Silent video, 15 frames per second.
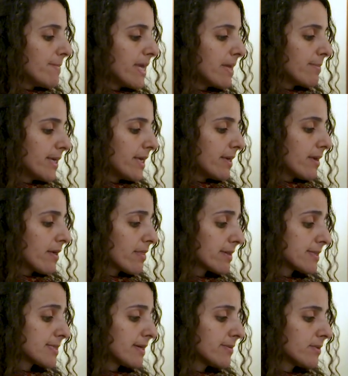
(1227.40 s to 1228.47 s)
Maybe
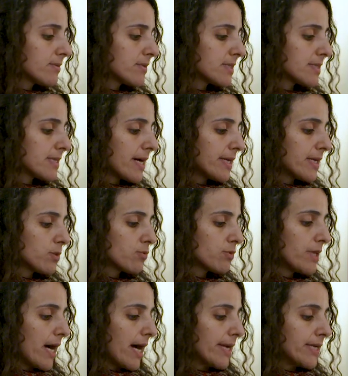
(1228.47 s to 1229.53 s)
the sudden desire to
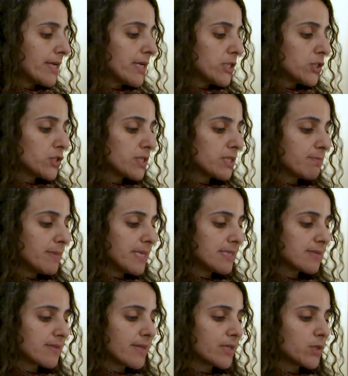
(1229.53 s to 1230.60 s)
die just
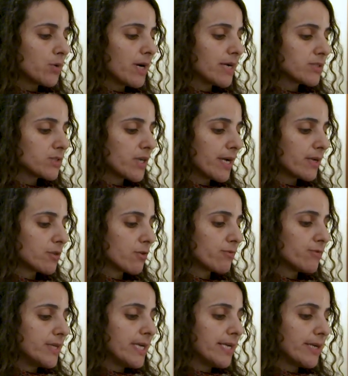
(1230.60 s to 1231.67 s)
means that you are tired
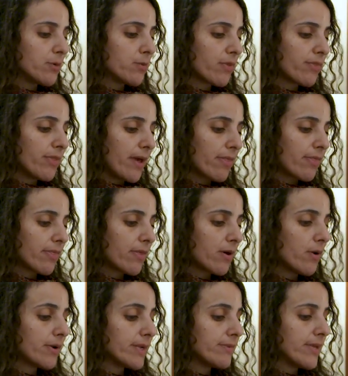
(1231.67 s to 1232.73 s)
of dealing with death
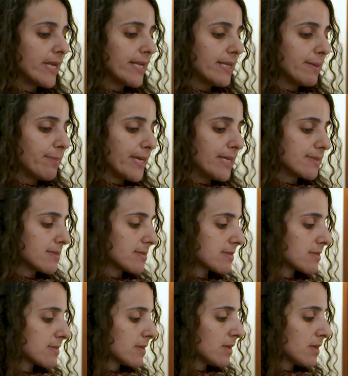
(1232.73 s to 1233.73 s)
on a daily basis.